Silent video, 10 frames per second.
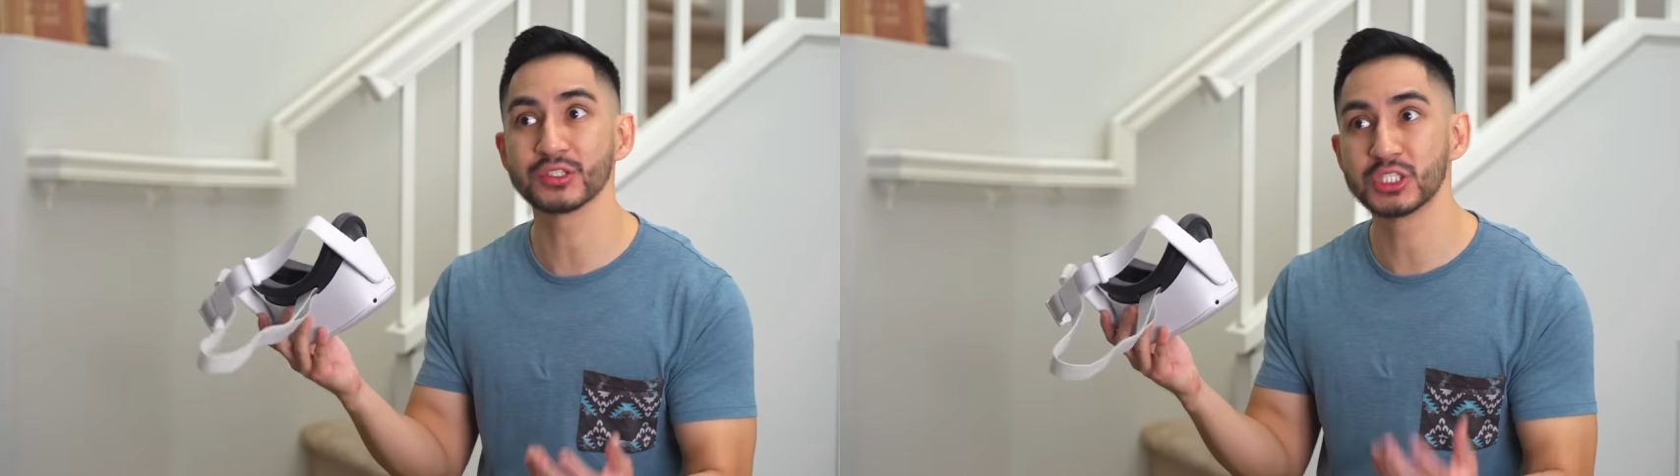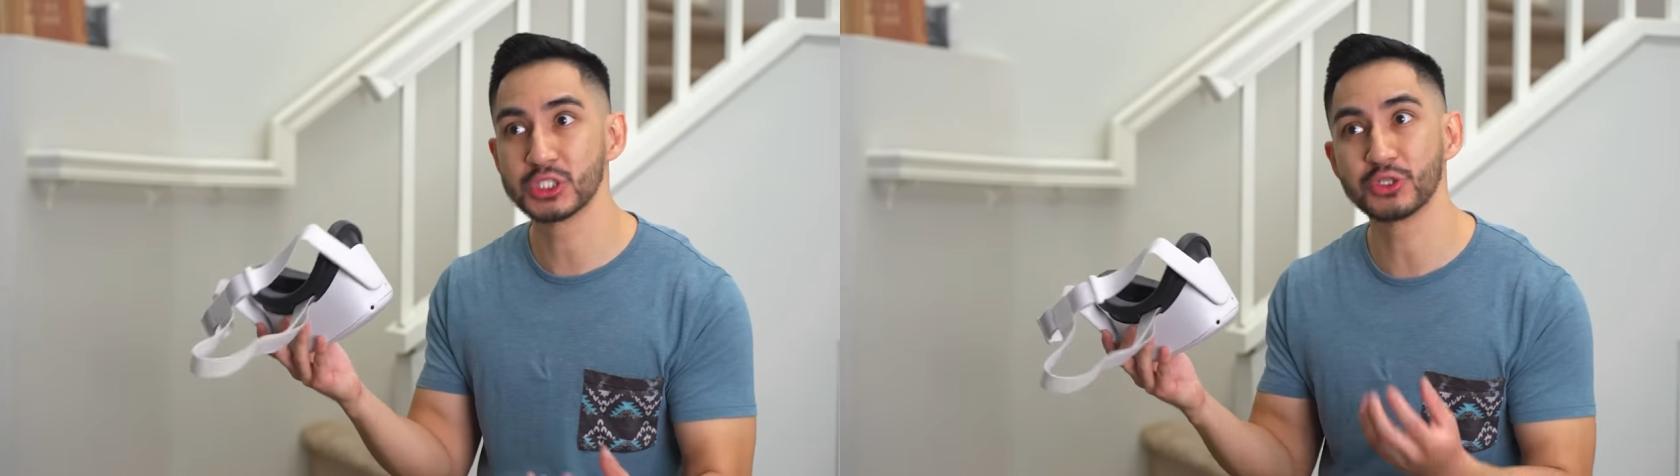
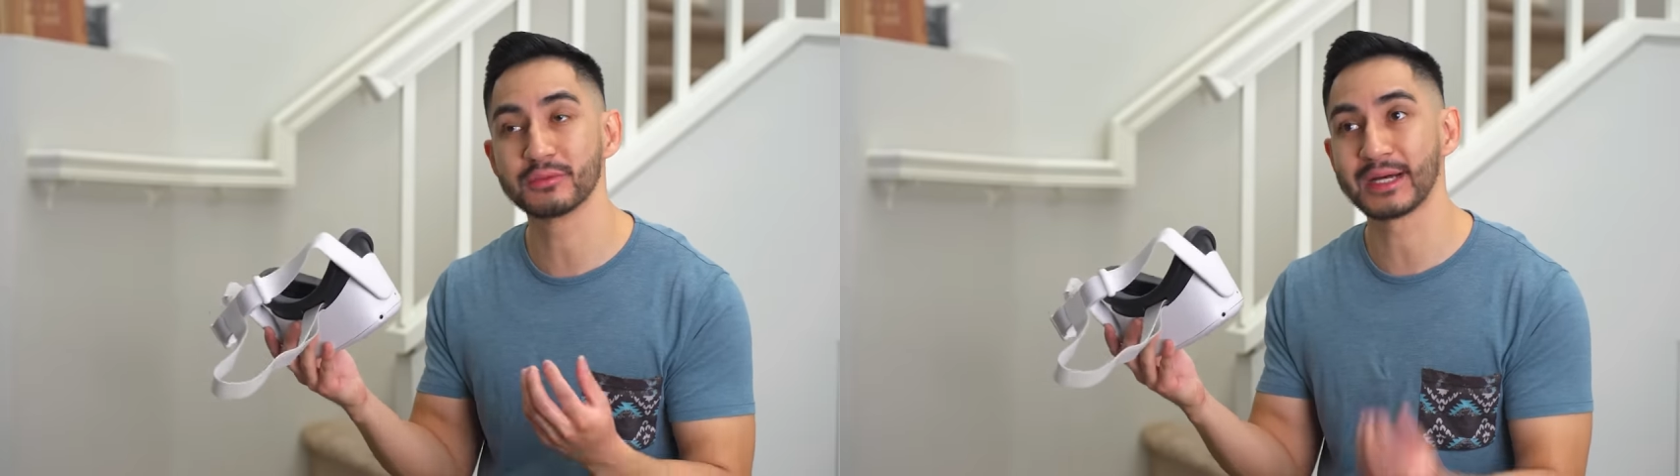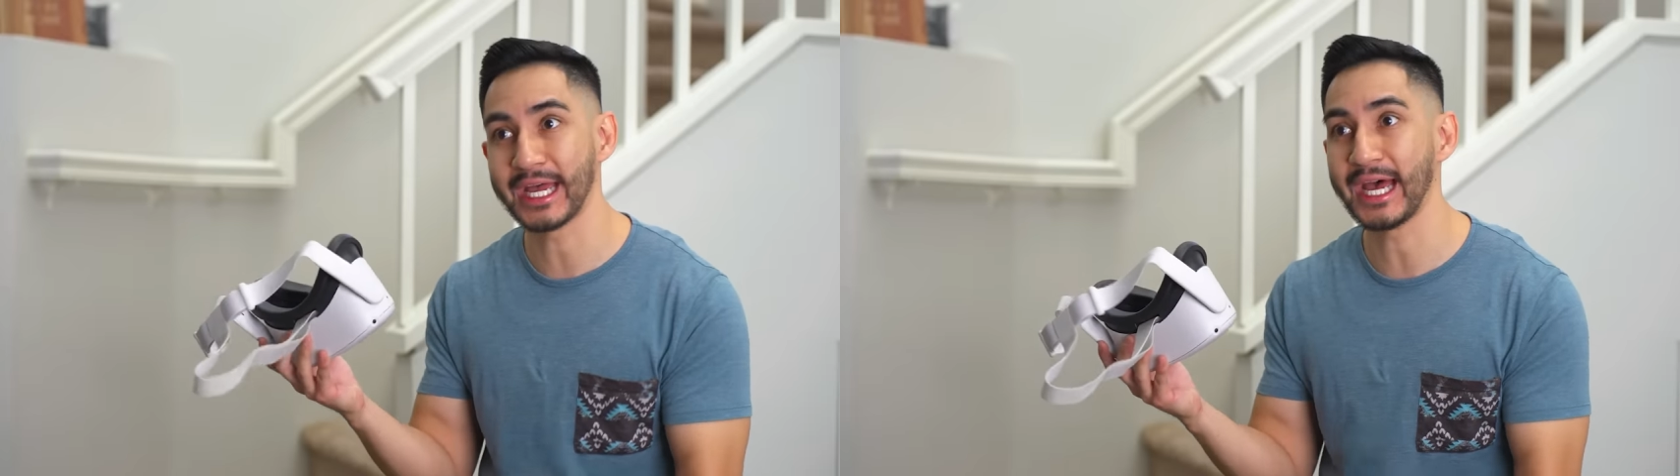to do in
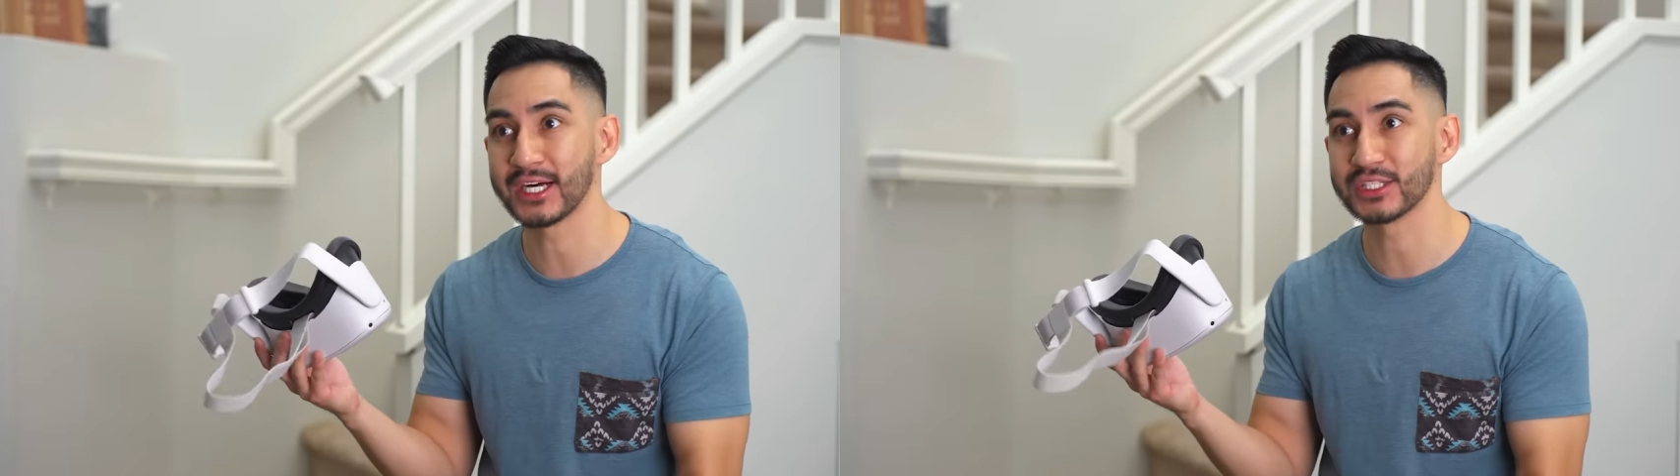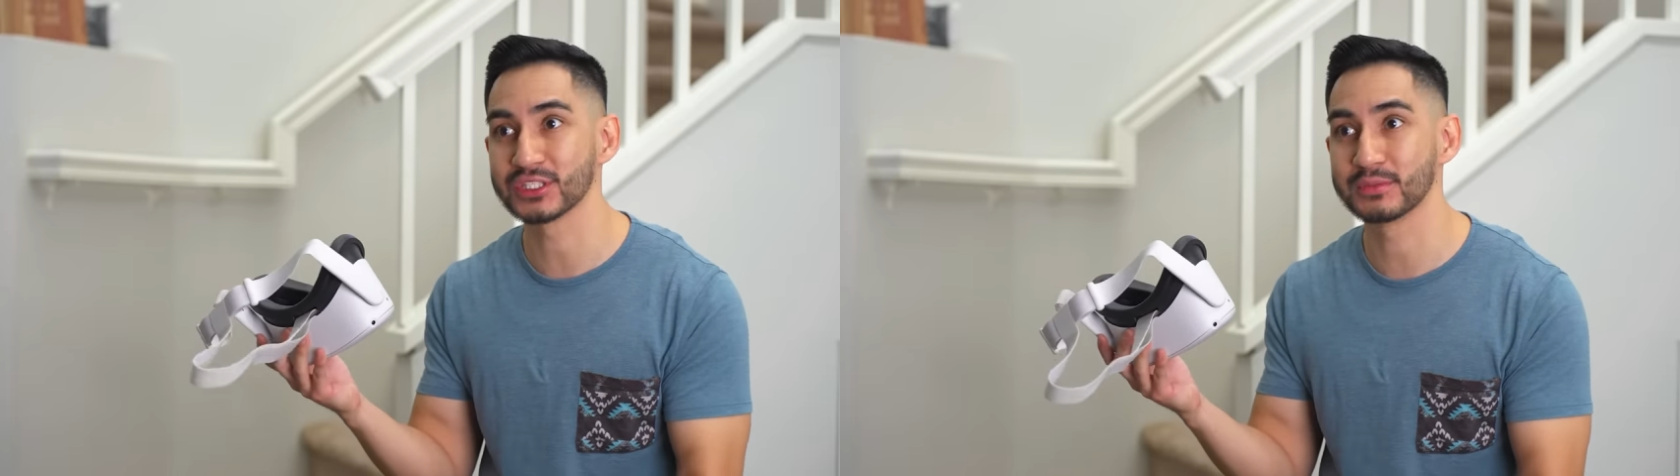my
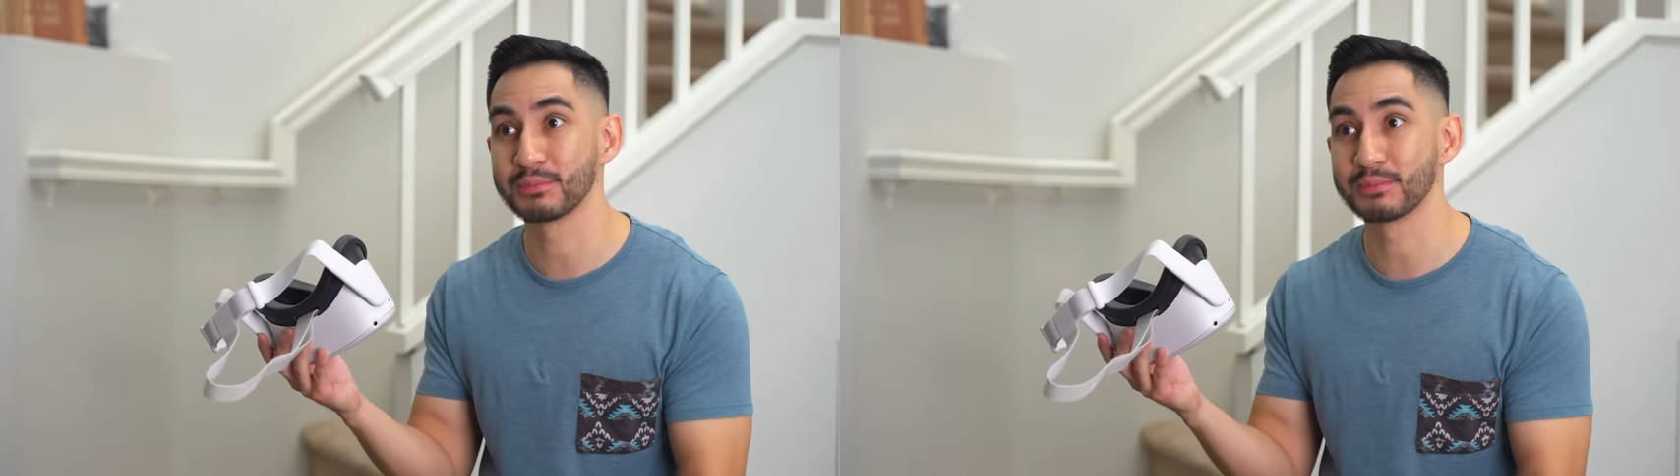house